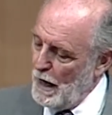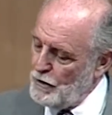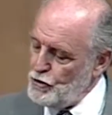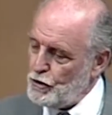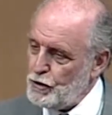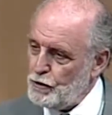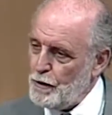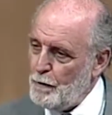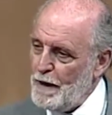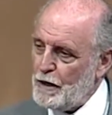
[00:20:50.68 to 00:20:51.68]
and you
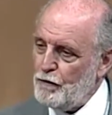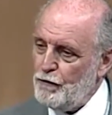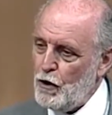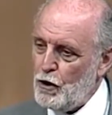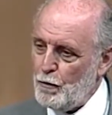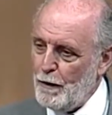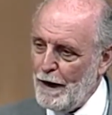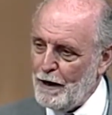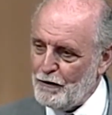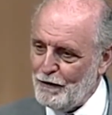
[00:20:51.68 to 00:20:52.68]
could make a verb
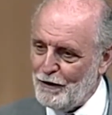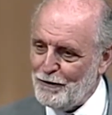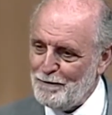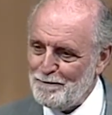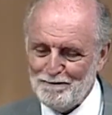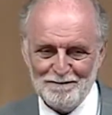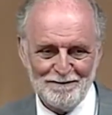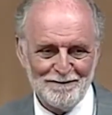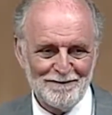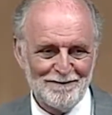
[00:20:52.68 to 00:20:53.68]
out of it.
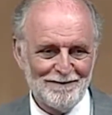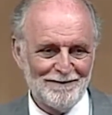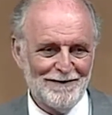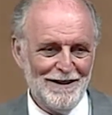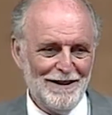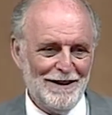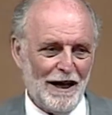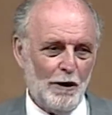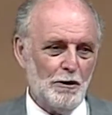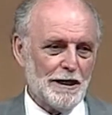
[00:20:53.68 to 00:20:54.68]

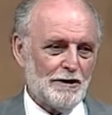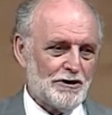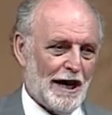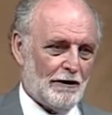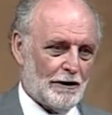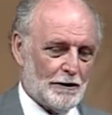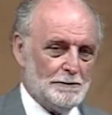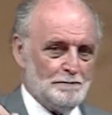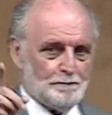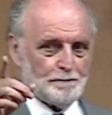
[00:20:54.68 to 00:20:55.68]
Now, I won't get
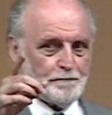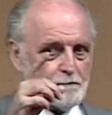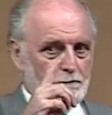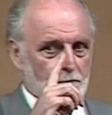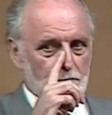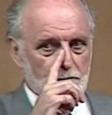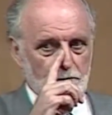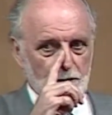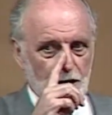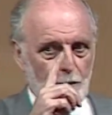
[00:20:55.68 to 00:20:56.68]
technical
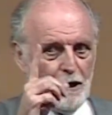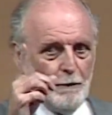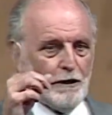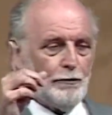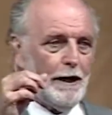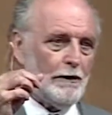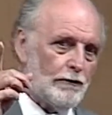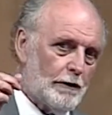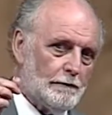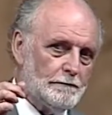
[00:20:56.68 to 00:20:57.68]
here, but let me explain
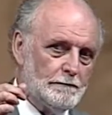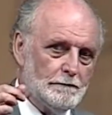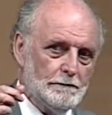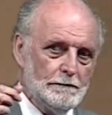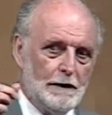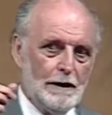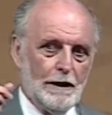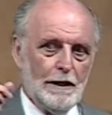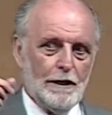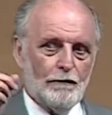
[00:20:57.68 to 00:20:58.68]
it to you.
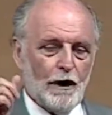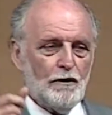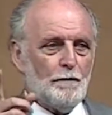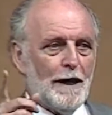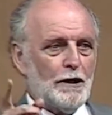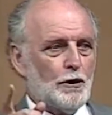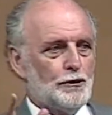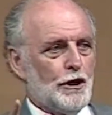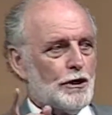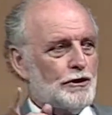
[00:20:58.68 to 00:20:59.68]
A friend of mine
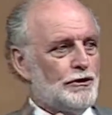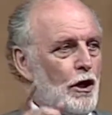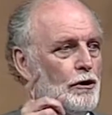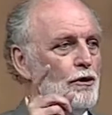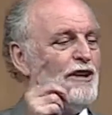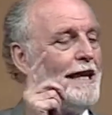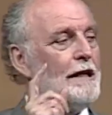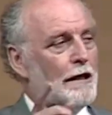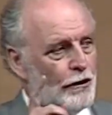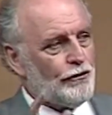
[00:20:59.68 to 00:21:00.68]
called Doctor Donald
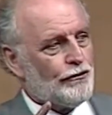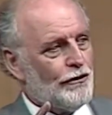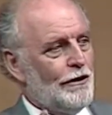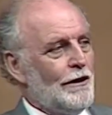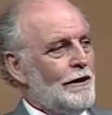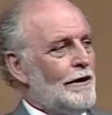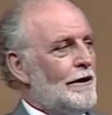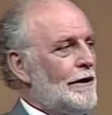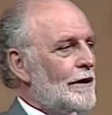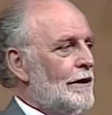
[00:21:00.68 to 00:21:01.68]
English
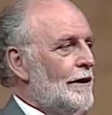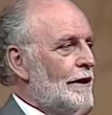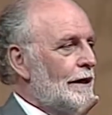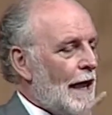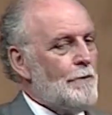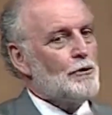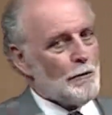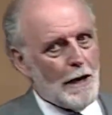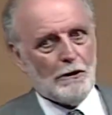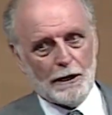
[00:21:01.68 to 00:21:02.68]
came to
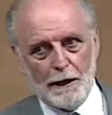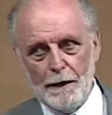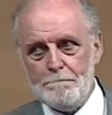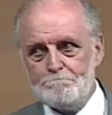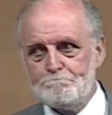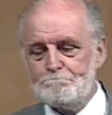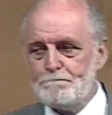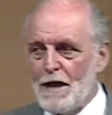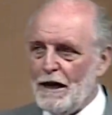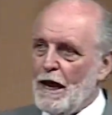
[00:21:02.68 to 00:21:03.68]
America,
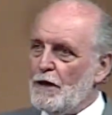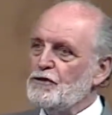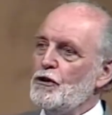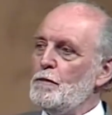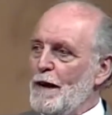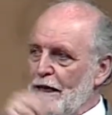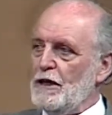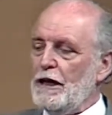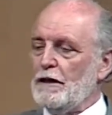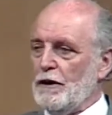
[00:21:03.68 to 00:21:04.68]
and I saw him back
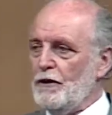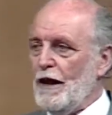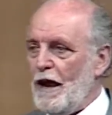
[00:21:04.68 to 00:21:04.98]
in England